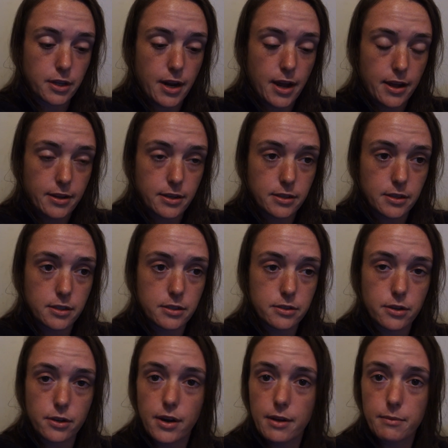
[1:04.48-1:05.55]
that I
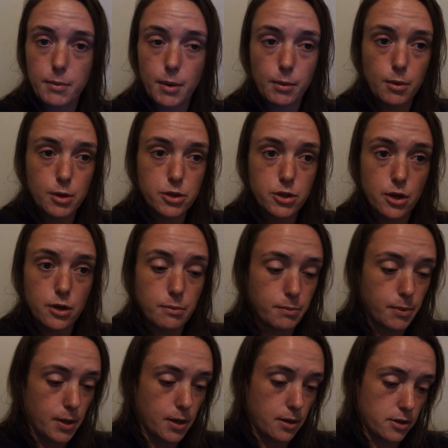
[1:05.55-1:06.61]
don't have my watch on,
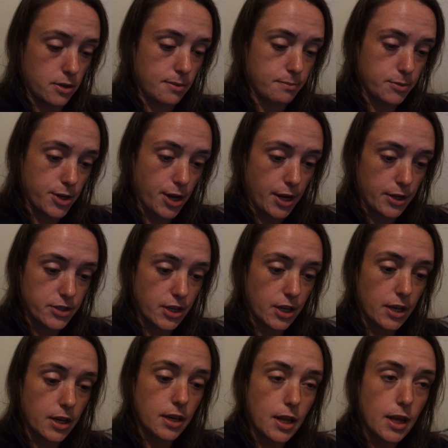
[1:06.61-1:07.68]
but I'm charging
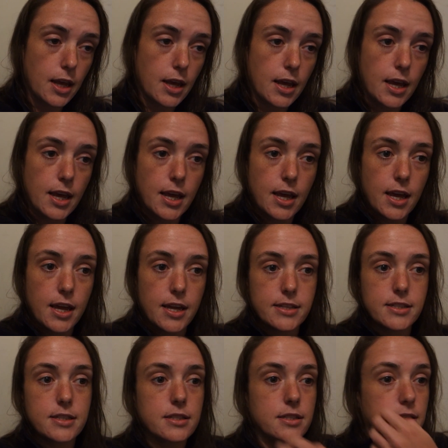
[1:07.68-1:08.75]
it.
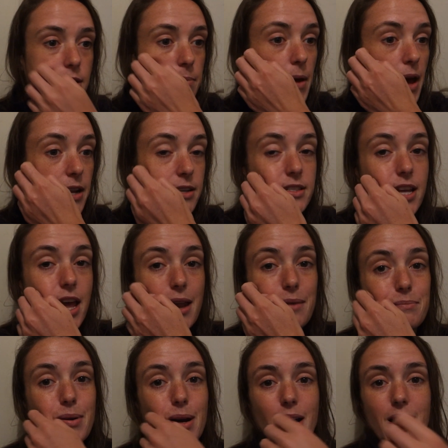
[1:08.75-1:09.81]
It's about
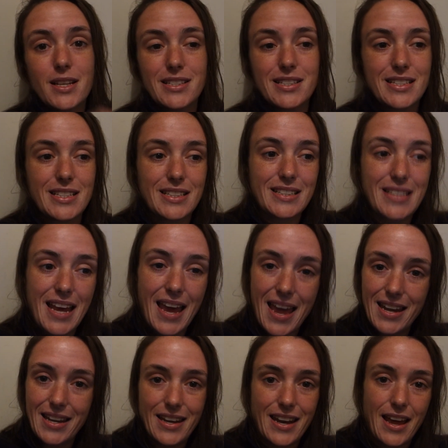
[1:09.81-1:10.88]
10 past
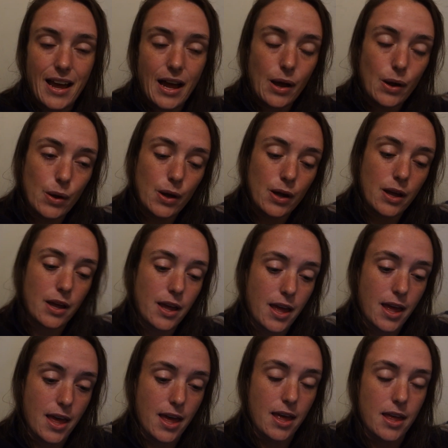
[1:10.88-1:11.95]
10 now,
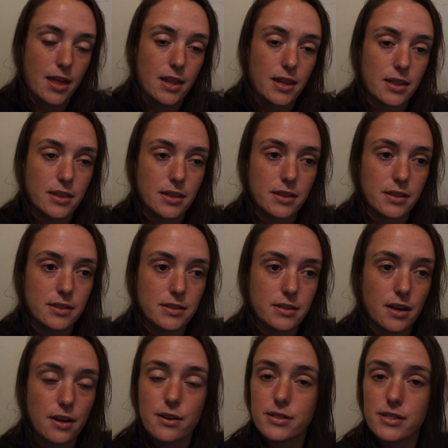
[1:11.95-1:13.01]
and
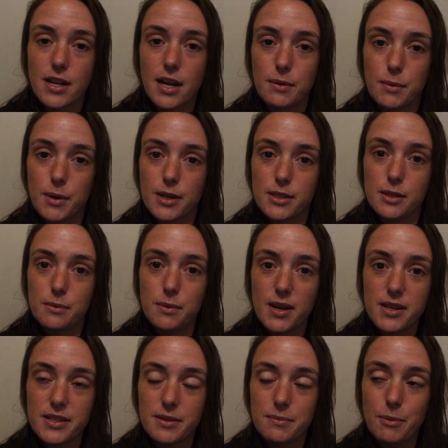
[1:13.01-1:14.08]
I don't start work till
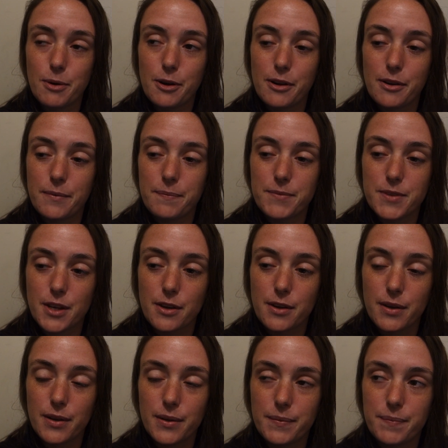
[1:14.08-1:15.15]
1 tomorrow.
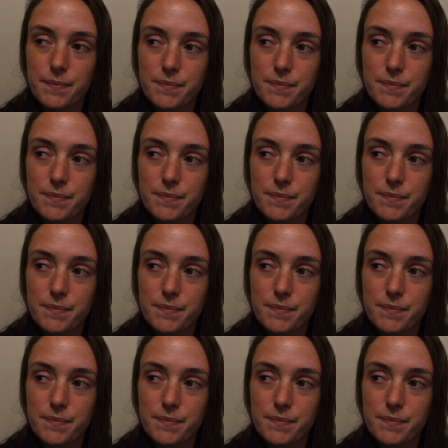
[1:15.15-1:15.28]
So